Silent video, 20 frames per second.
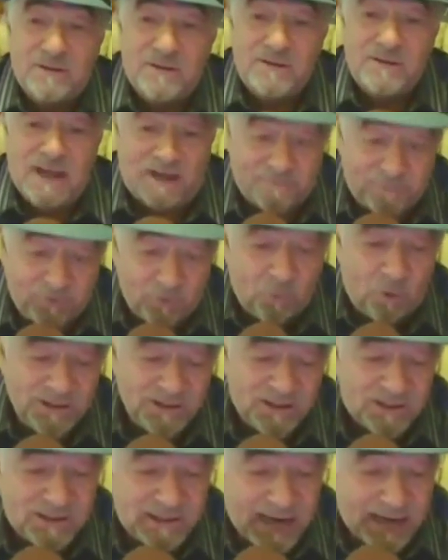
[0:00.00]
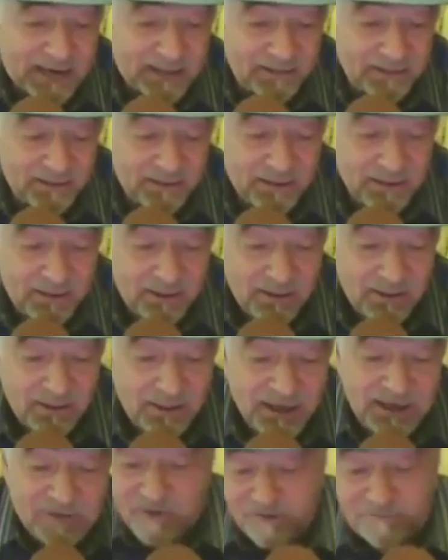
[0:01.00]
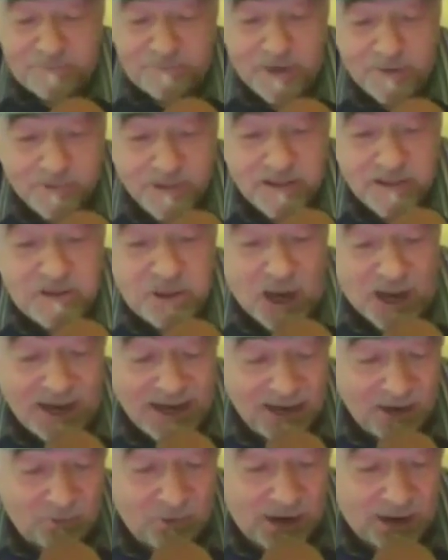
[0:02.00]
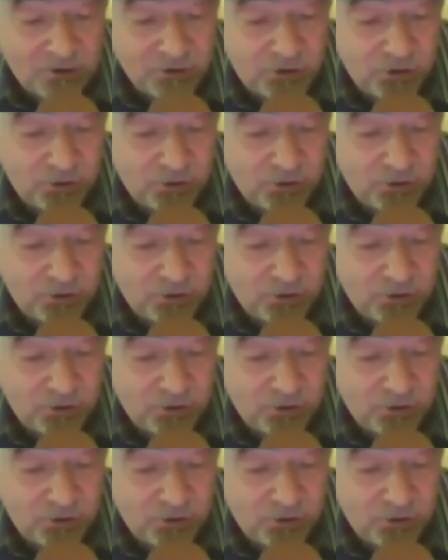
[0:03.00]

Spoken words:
Not for 1 second. Even if people are dying around you.